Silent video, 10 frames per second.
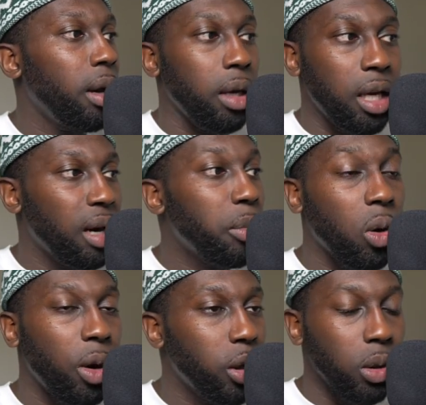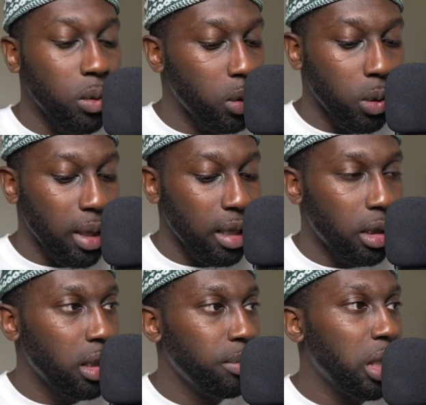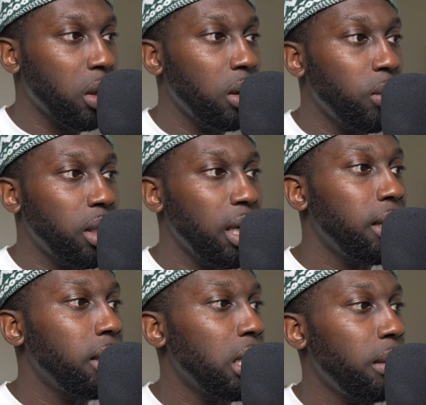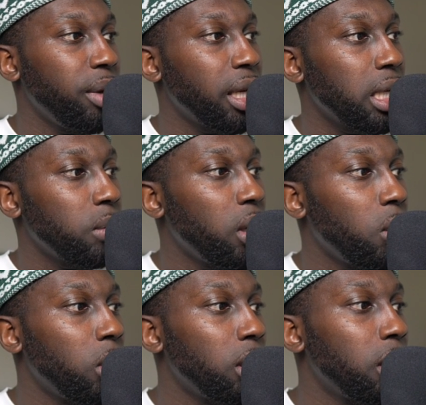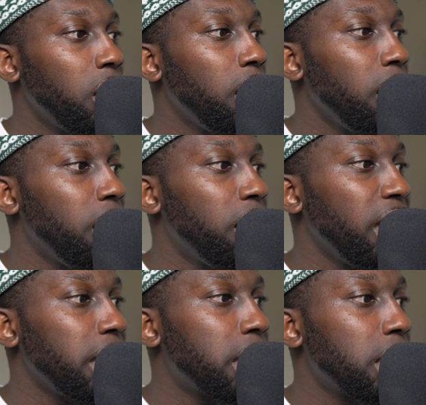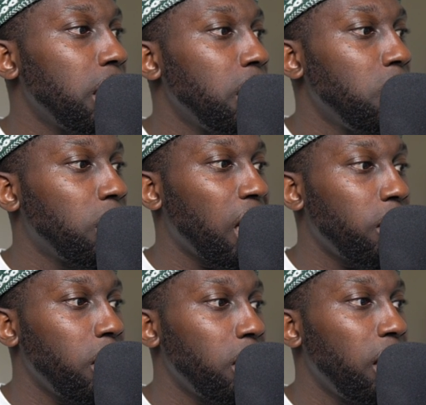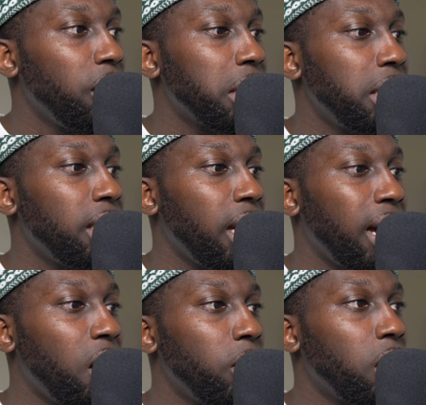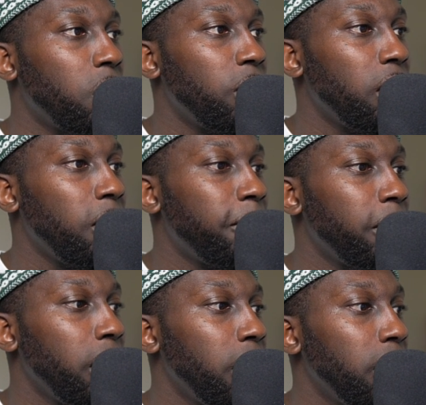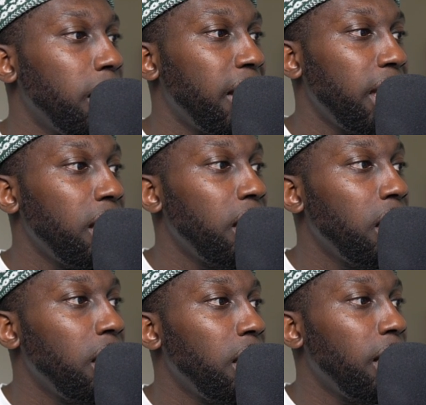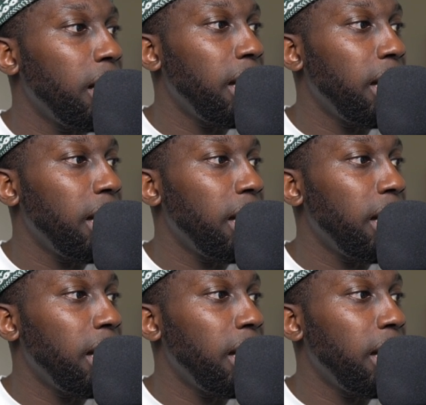here i'm not going to do that so i'm just going to return because we don't want this to carry on and you can see that how we got rid of the uh,